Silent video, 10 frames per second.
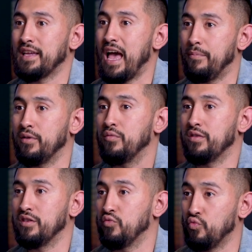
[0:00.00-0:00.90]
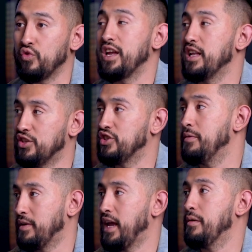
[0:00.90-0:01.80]
happen with the really
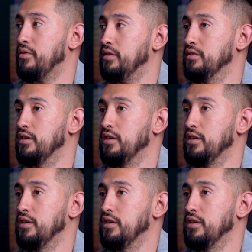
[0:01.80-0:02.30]
cheap camera,